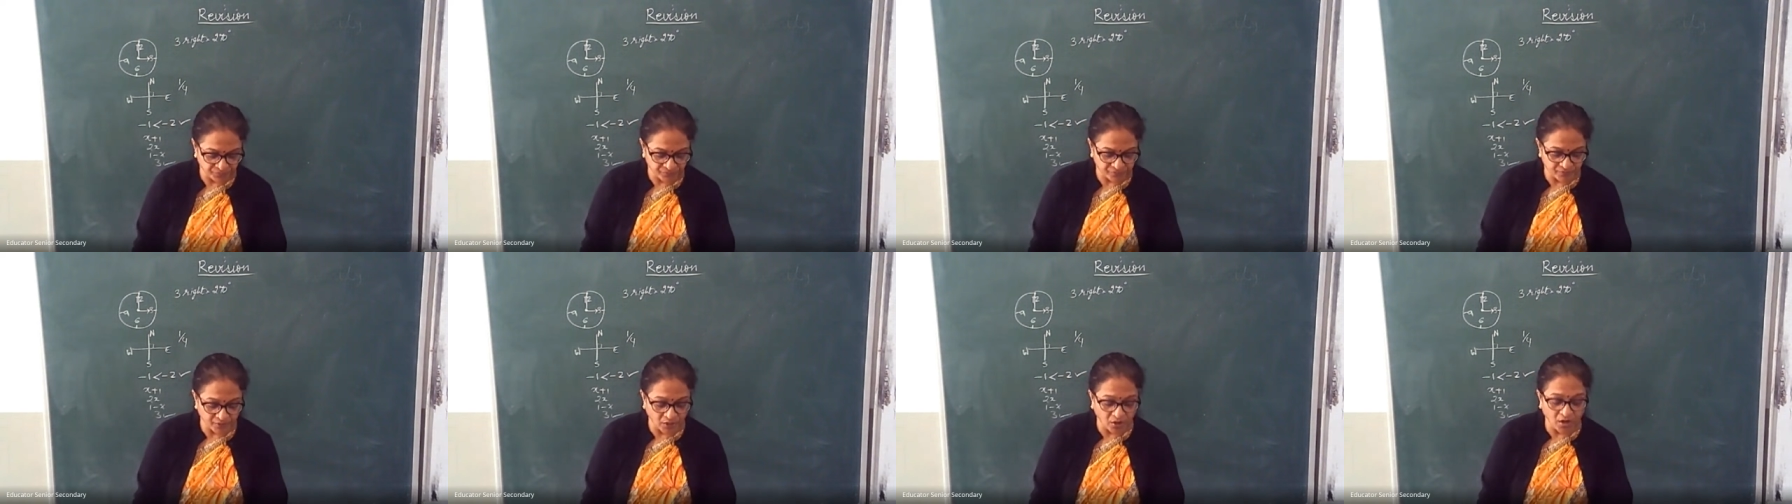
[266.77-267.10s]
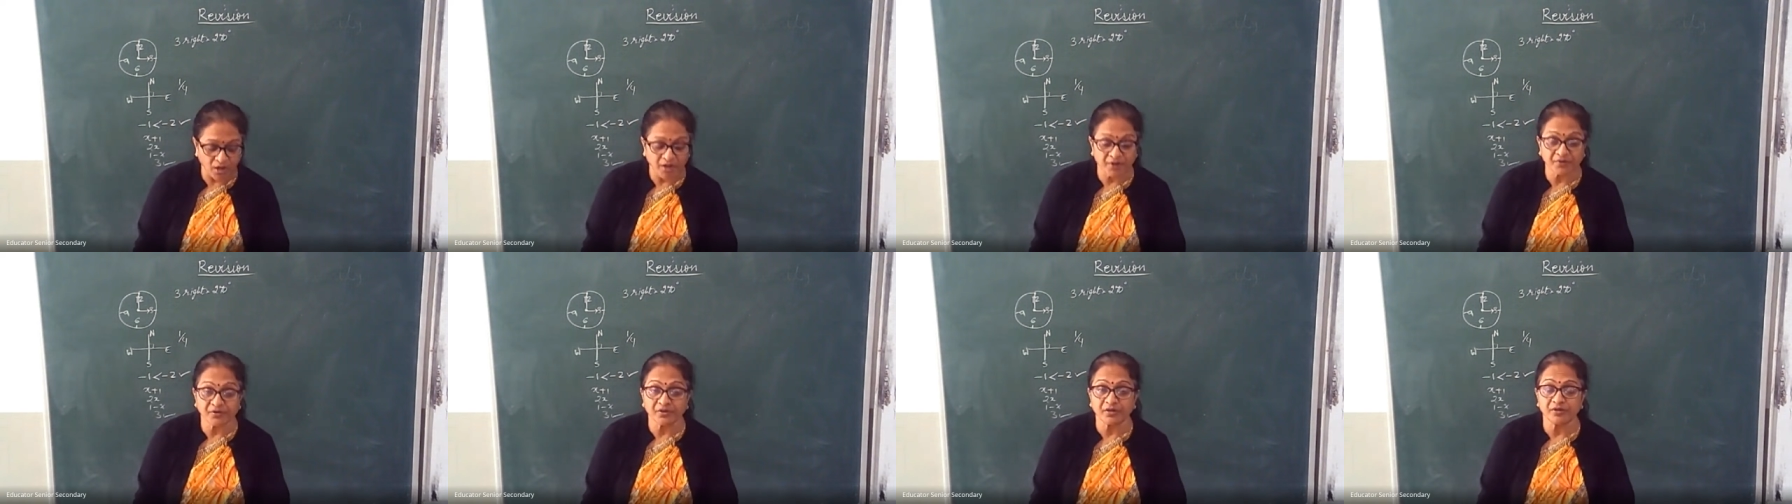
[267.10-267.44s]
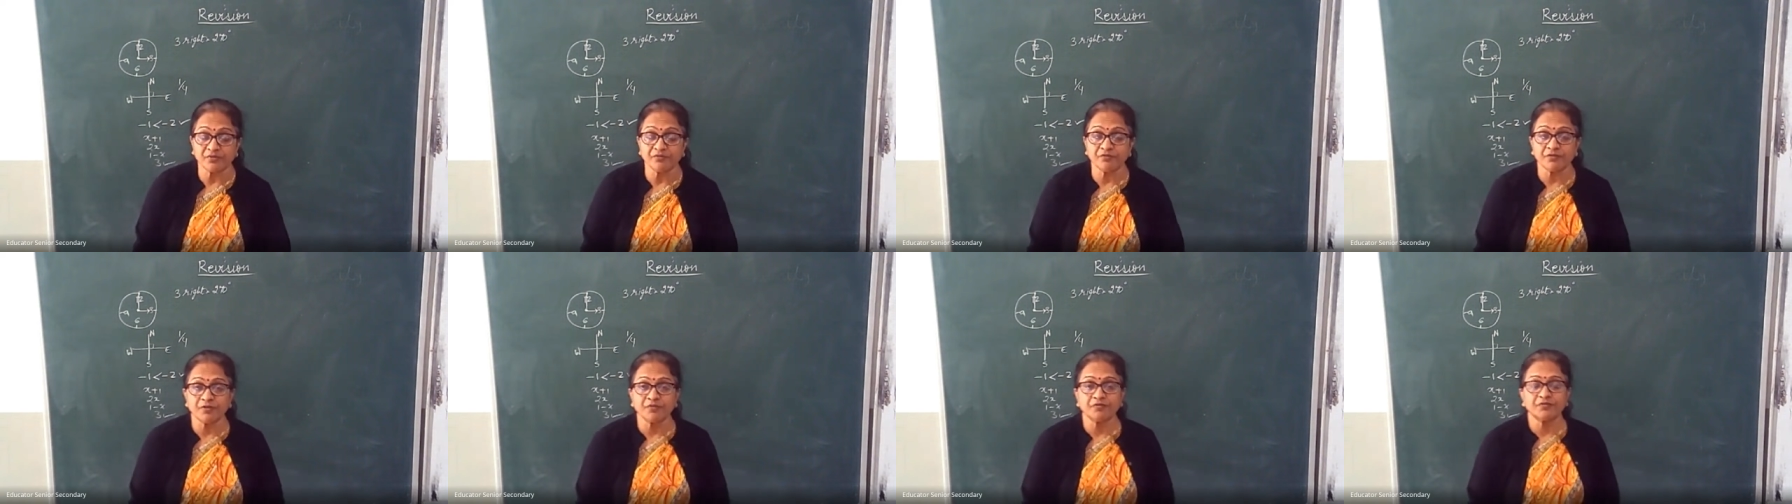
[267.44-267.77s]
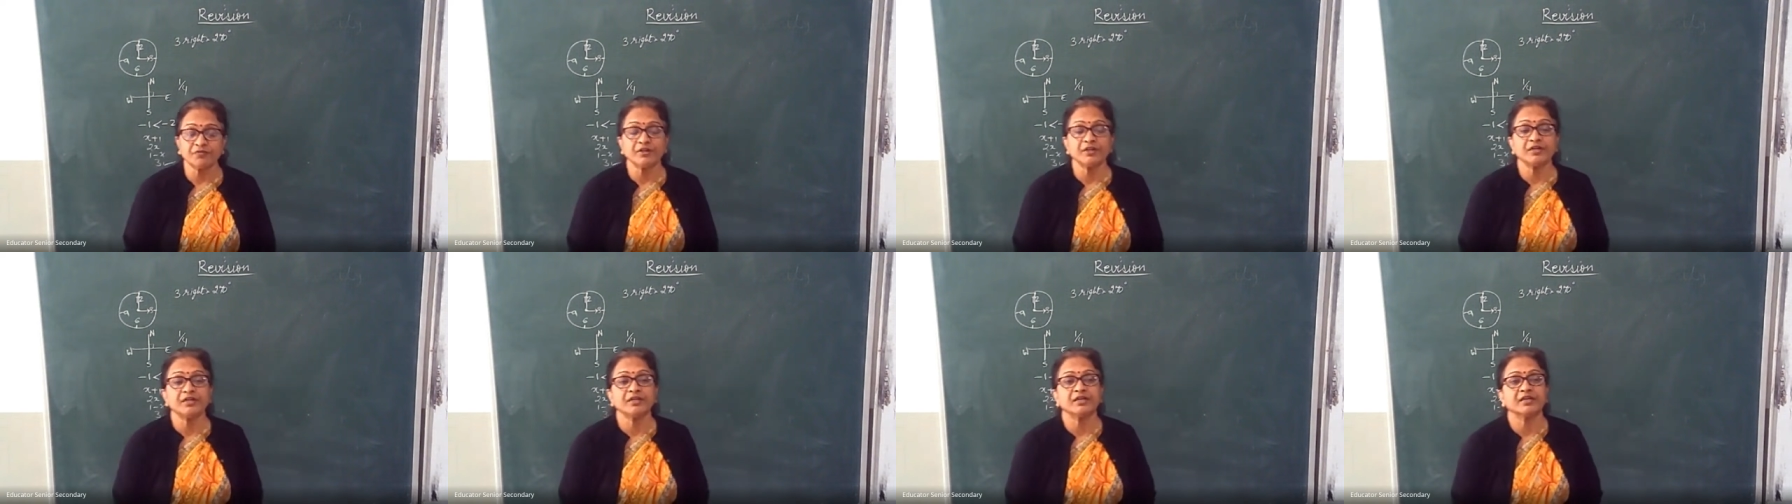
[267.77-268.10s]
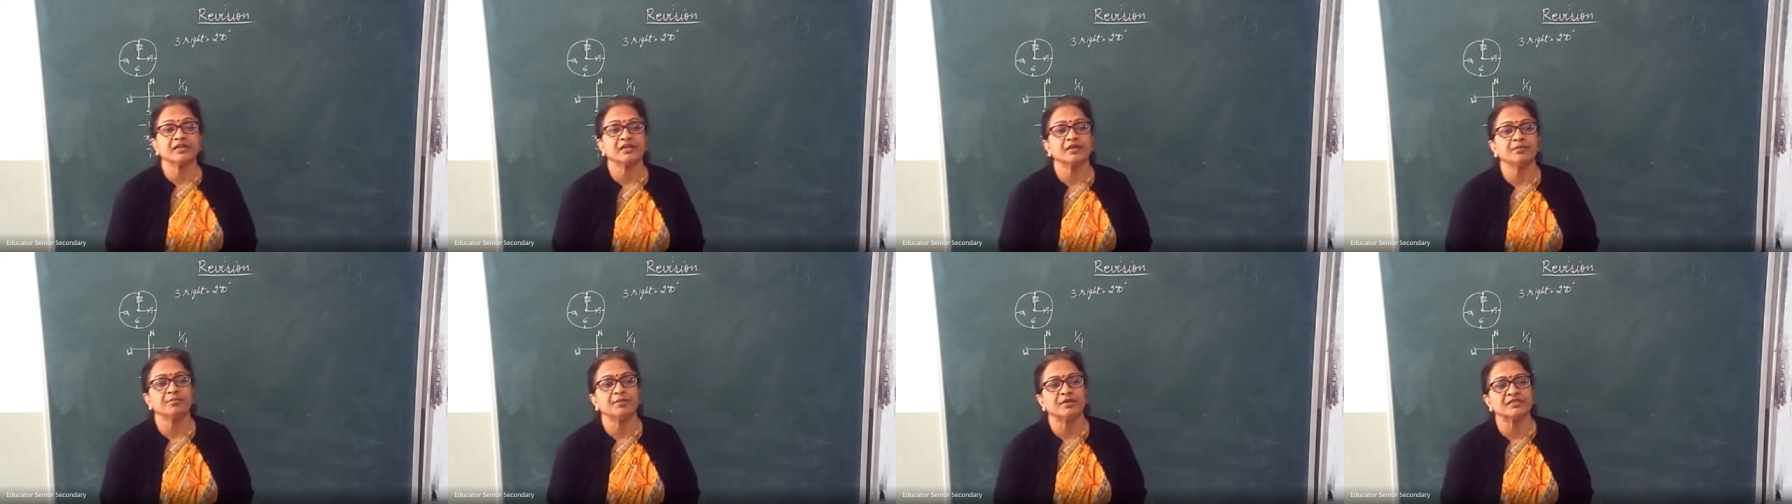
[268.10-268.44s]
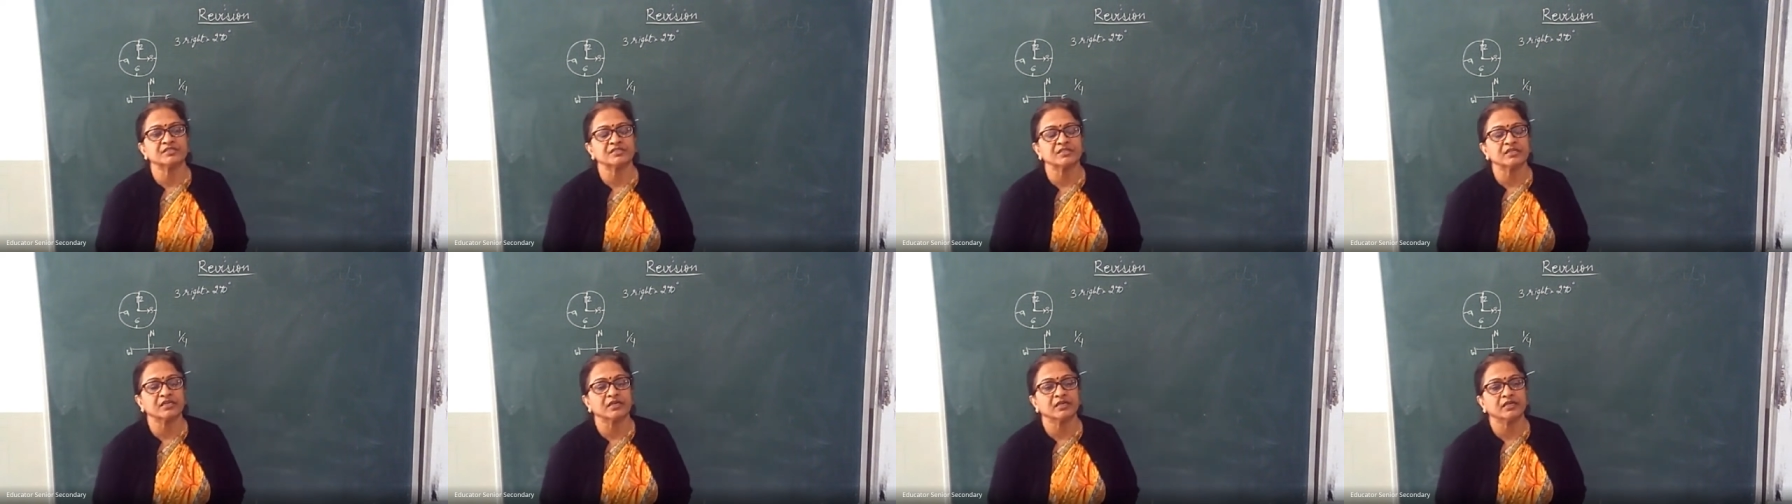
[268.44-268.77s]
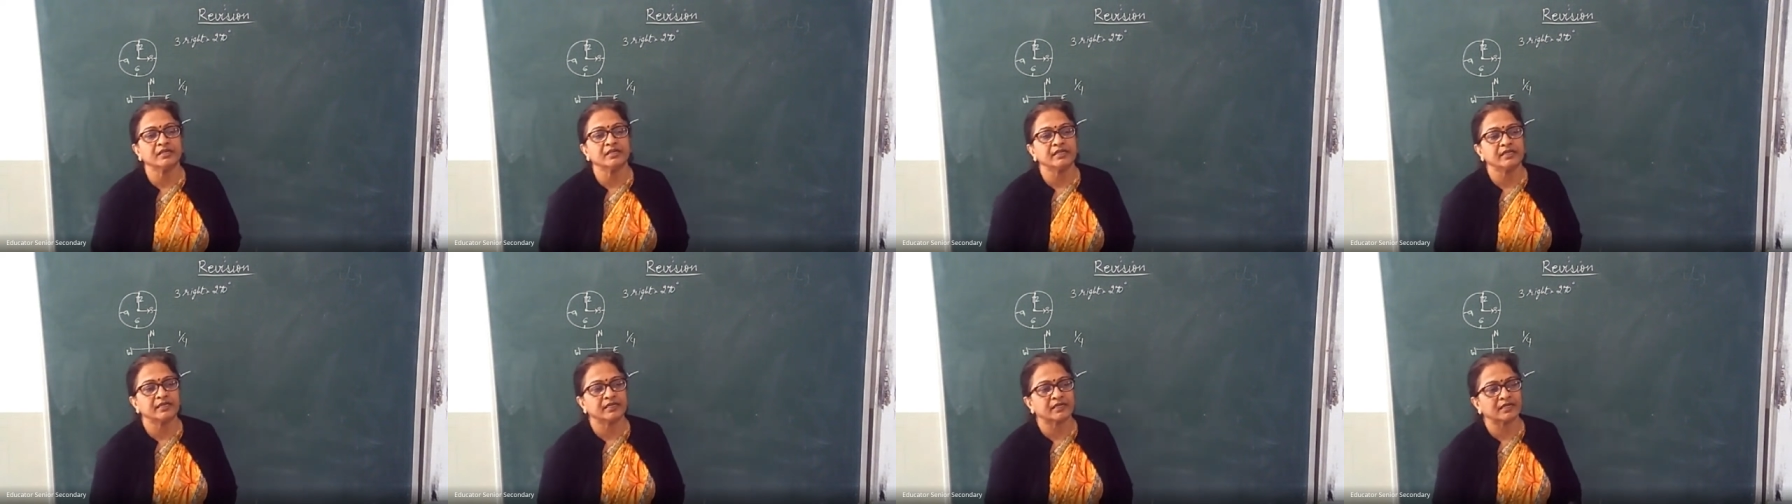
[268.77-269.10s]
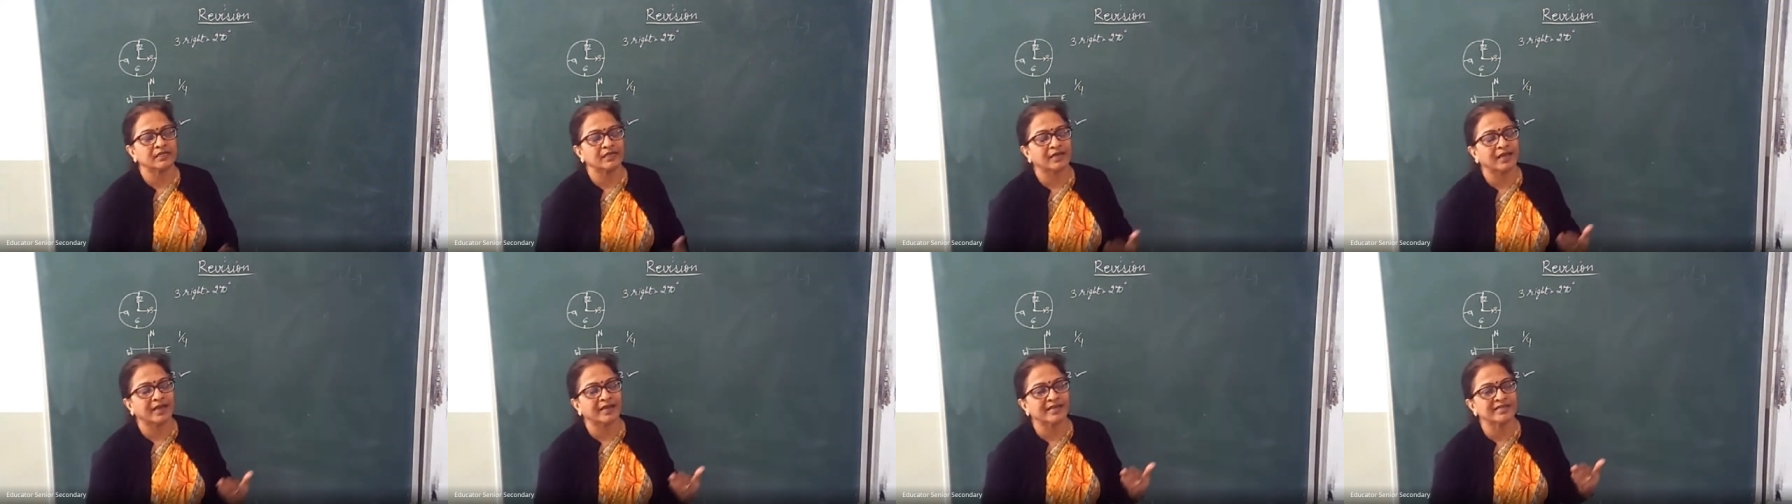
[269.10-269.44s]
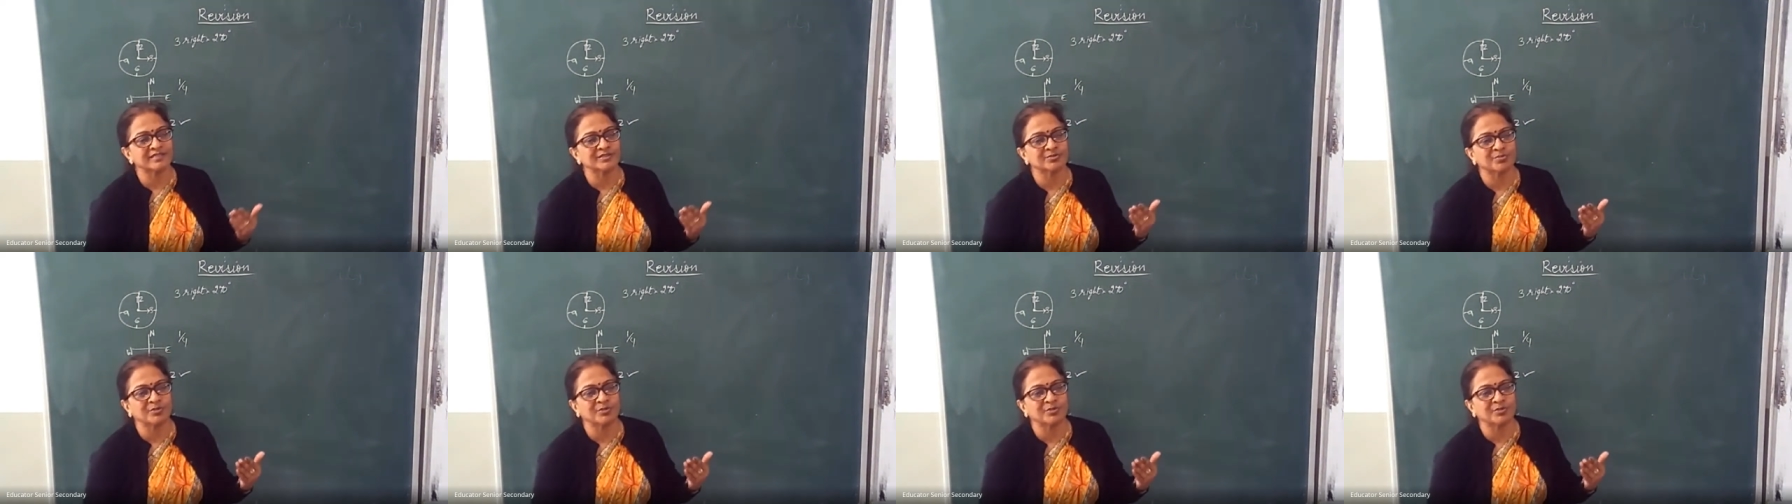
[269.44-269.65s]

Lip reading: Now, 150 degree basically it lies